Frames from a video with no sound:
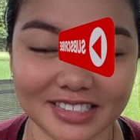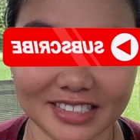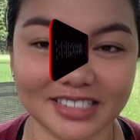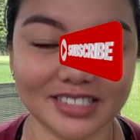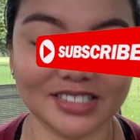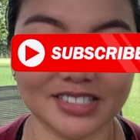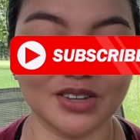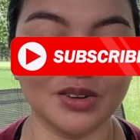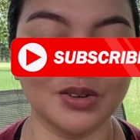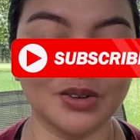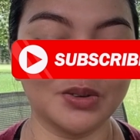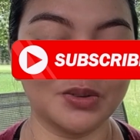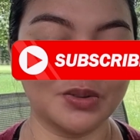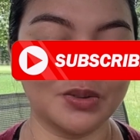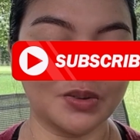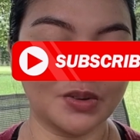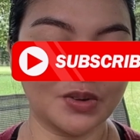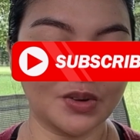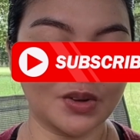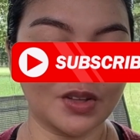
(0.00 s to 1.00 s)

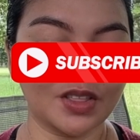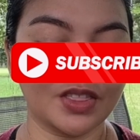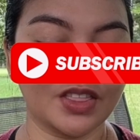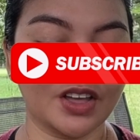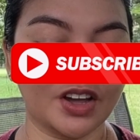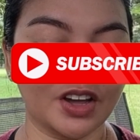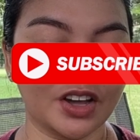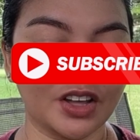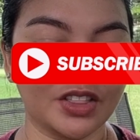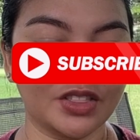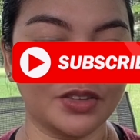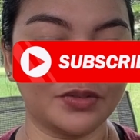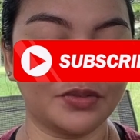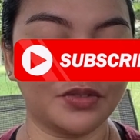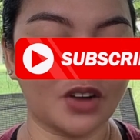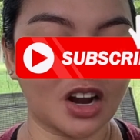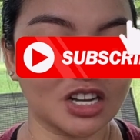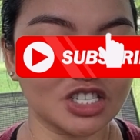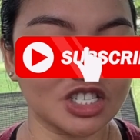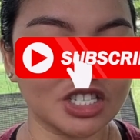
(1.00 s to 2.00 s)
So the
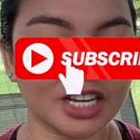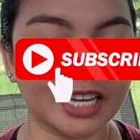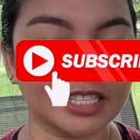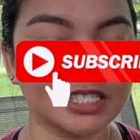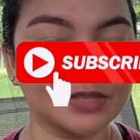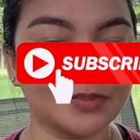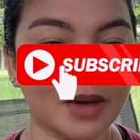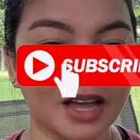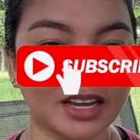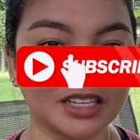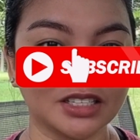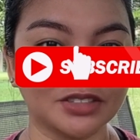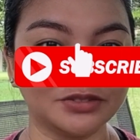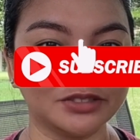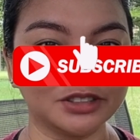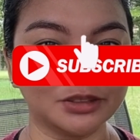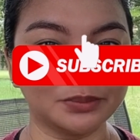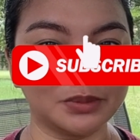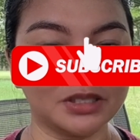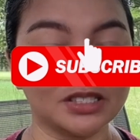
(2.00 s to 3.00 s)
franchise back in the
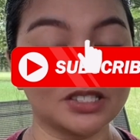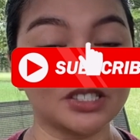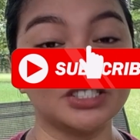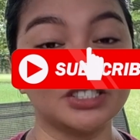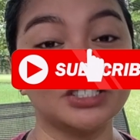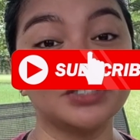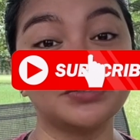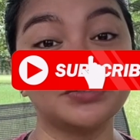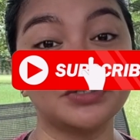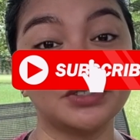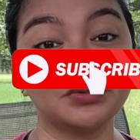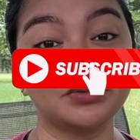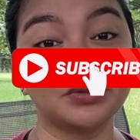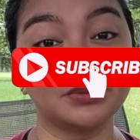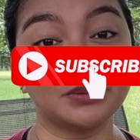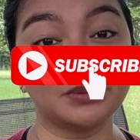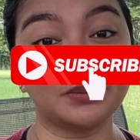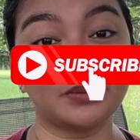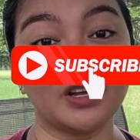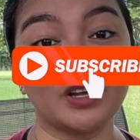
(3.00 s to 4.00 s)
Philippines are different from